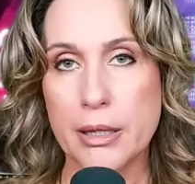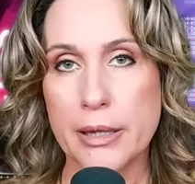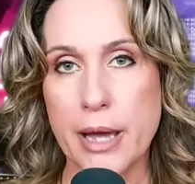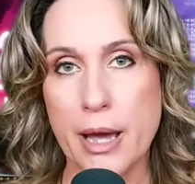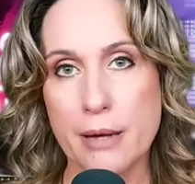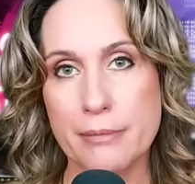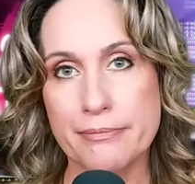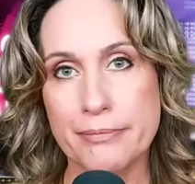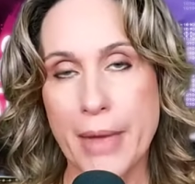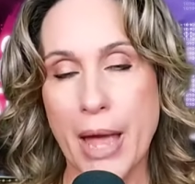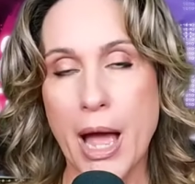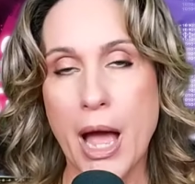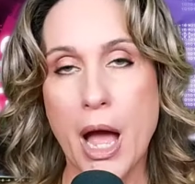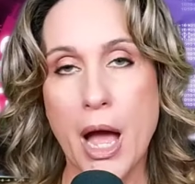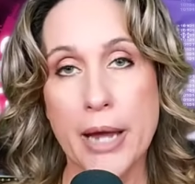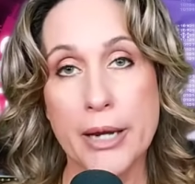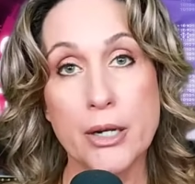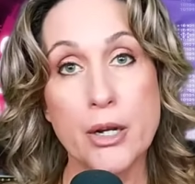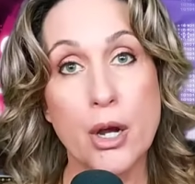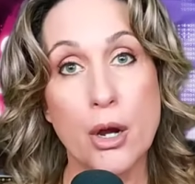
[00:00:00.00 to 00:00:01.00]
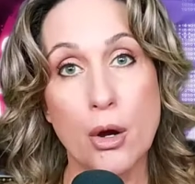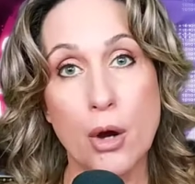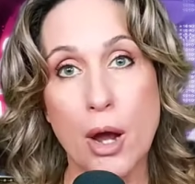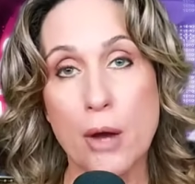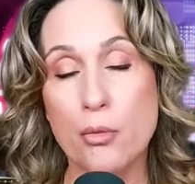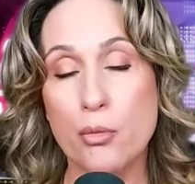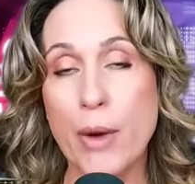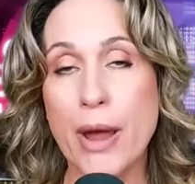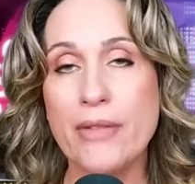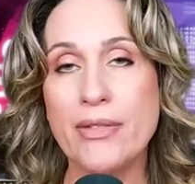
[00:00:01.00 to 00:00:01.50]
Yeah, I know.
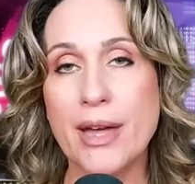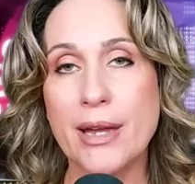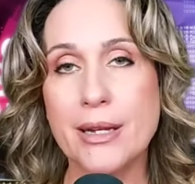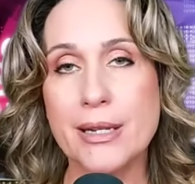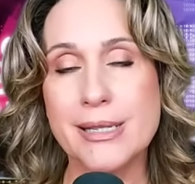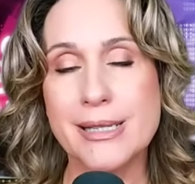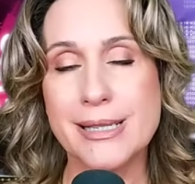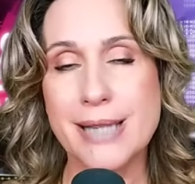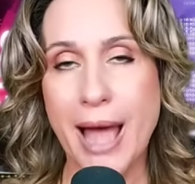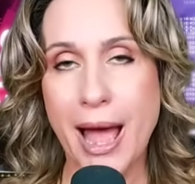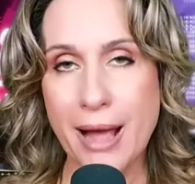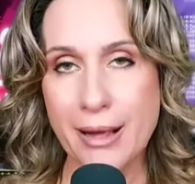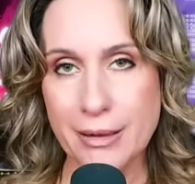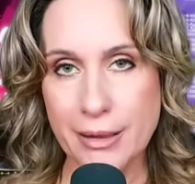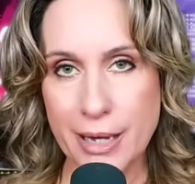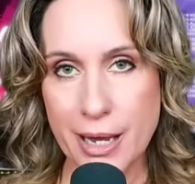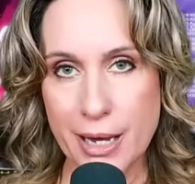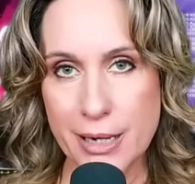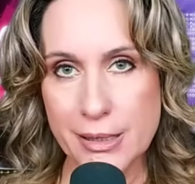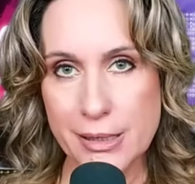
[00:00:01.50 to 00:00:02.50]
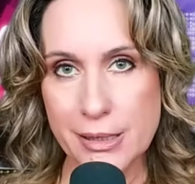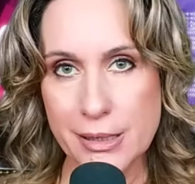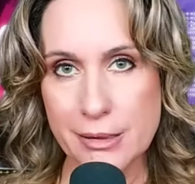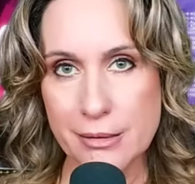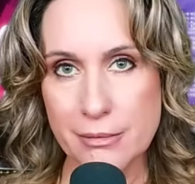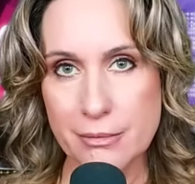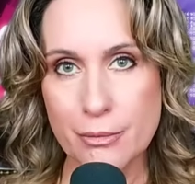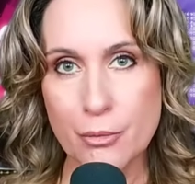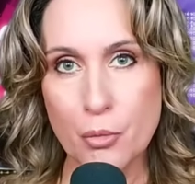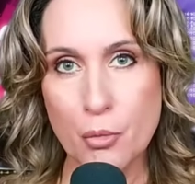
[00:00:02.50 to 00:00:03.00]
I read that exactly as
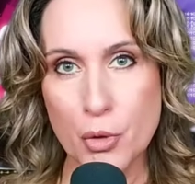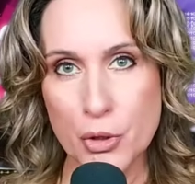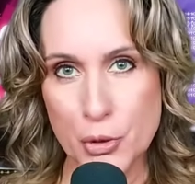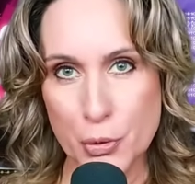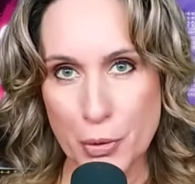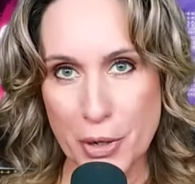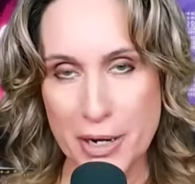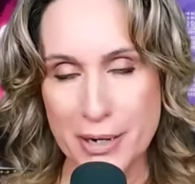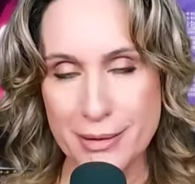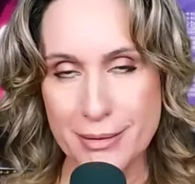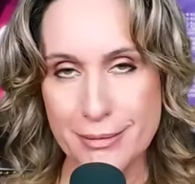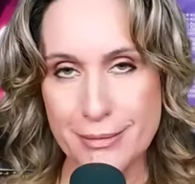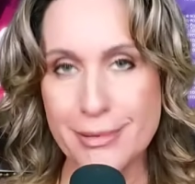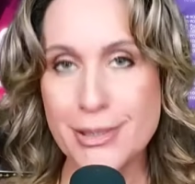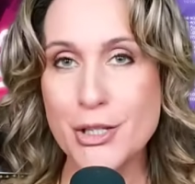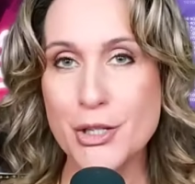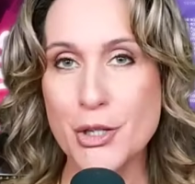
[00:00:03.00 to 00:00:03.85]
it was written.